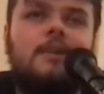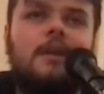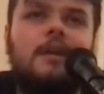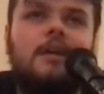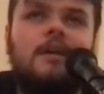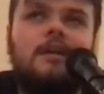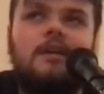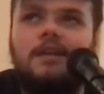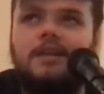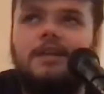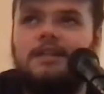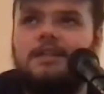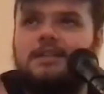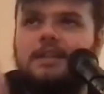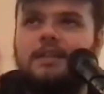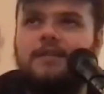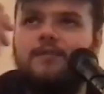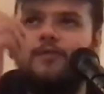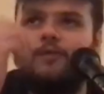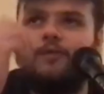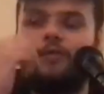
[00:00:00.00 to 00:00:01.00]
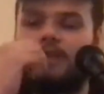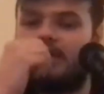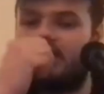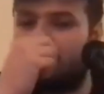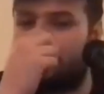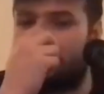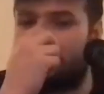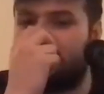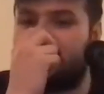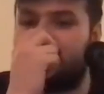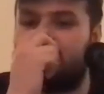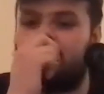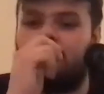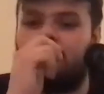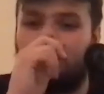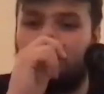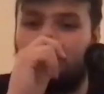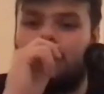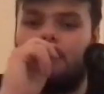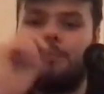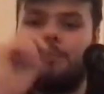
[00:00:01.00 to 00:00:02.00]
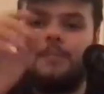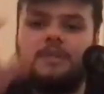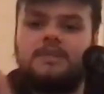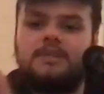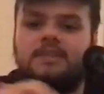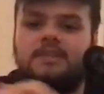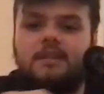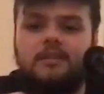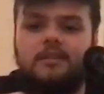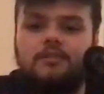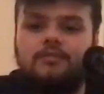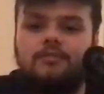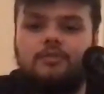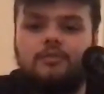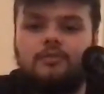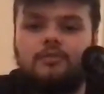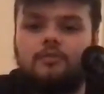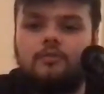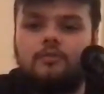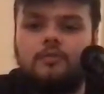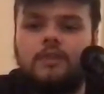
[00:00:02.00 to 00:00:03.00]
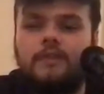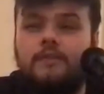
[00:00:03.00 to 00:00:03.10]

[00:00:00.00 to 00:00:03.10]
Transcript: Like I say, through kind of mid secondary school,